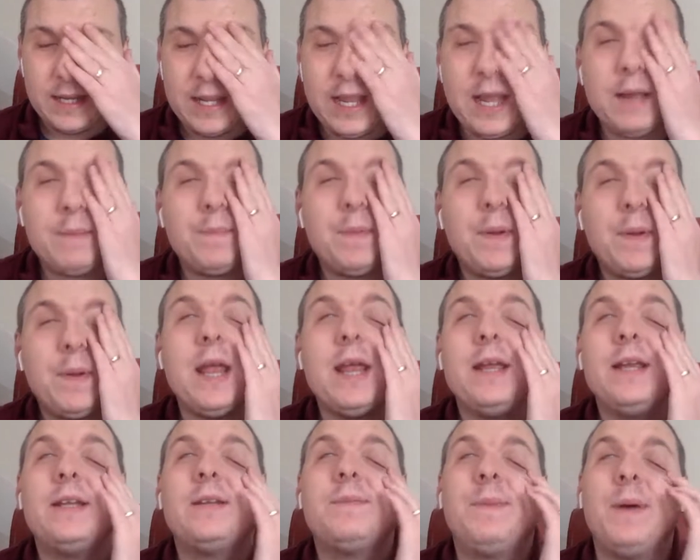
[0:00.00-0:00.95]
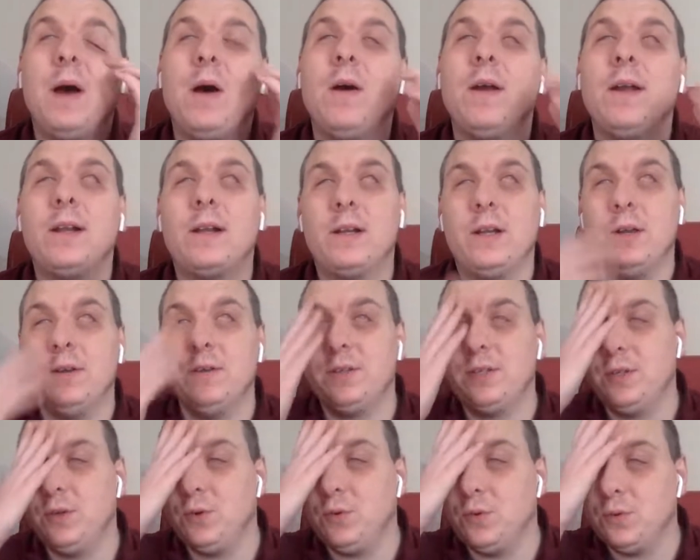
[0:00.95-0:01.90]
get played behind
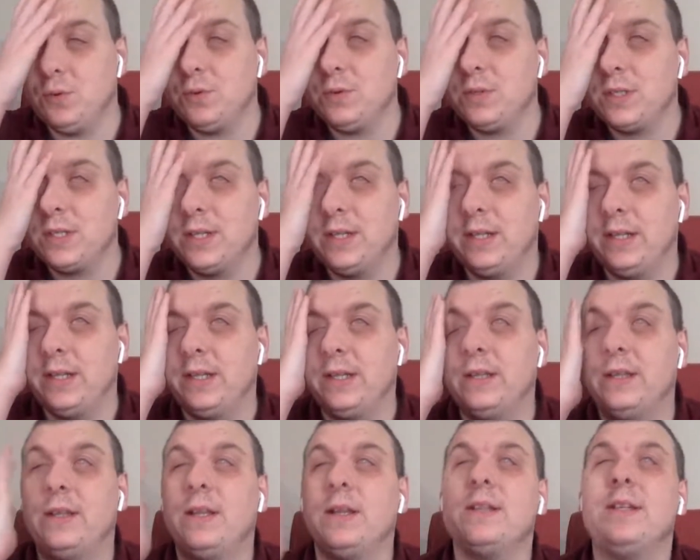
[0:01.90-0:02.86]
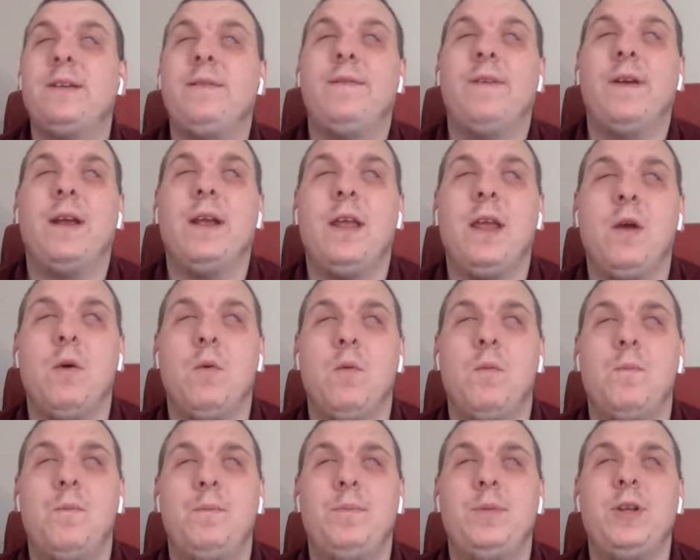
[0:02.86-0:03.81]
closed doors. Do you think it
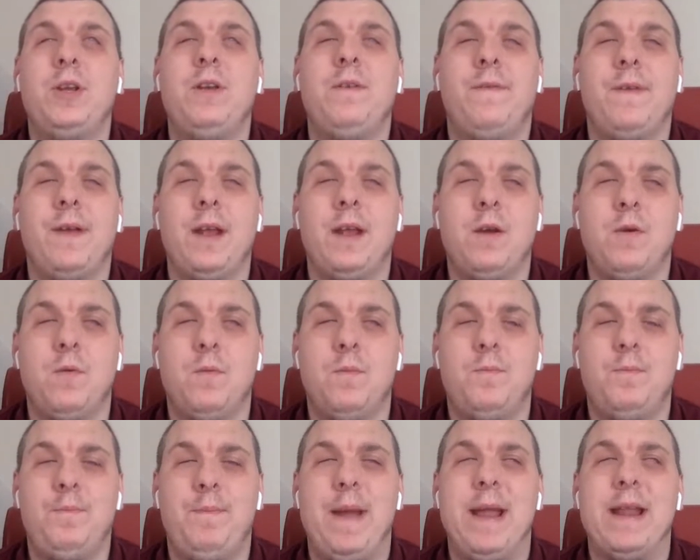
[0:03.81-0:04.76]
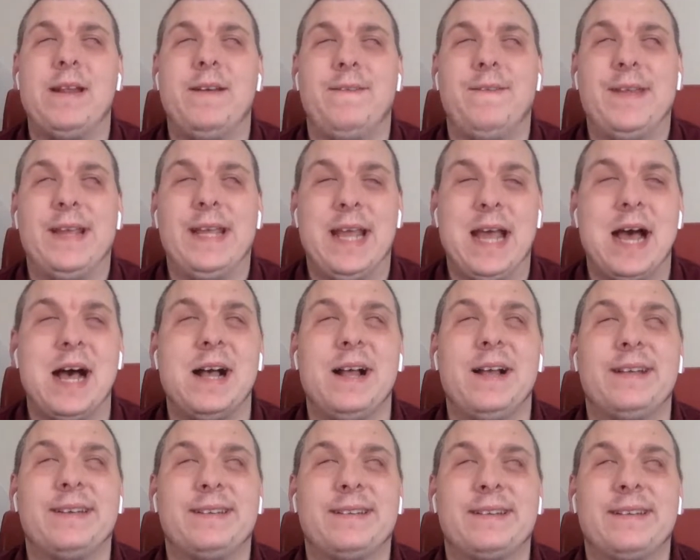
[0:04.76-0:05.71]
will benefit
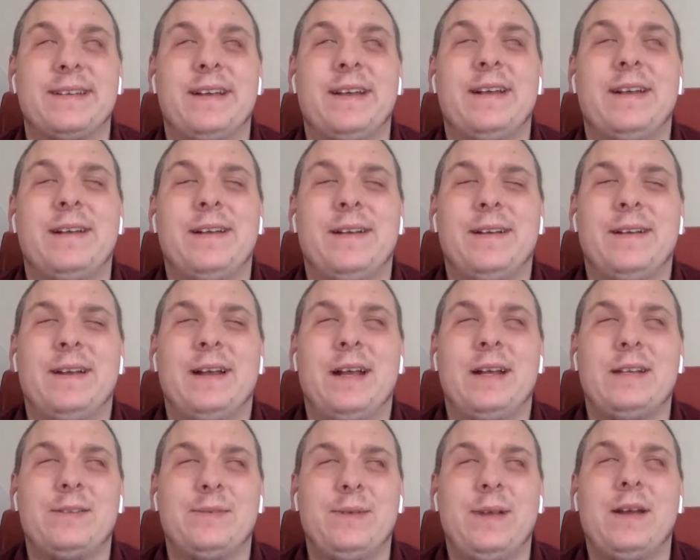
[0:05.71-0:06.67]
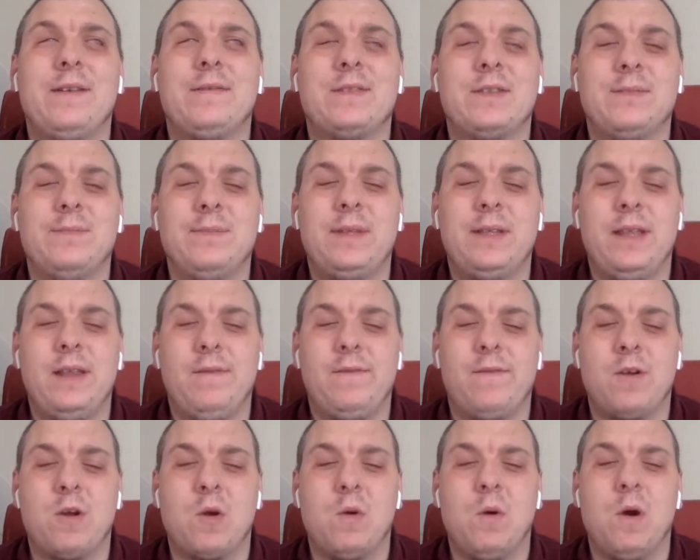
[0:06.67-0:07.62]
us as we have some
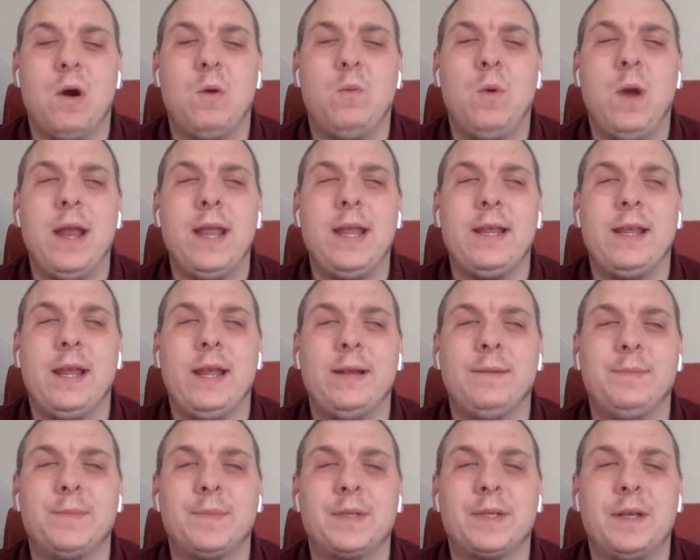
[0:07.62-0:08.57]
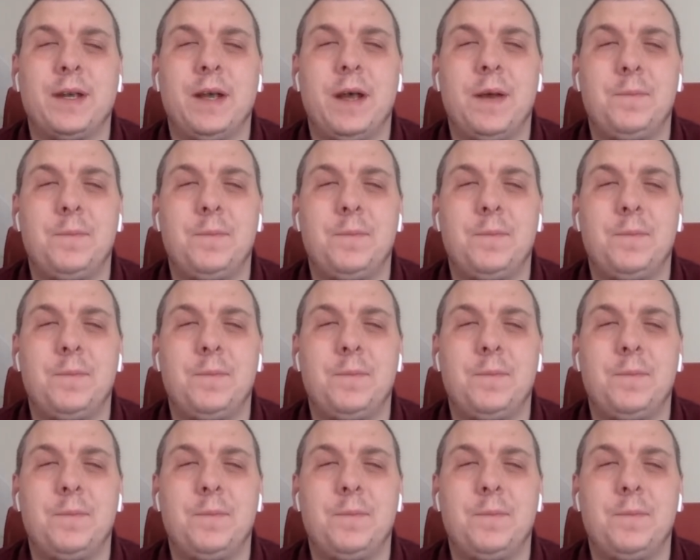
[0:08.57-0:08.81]
difficult away games?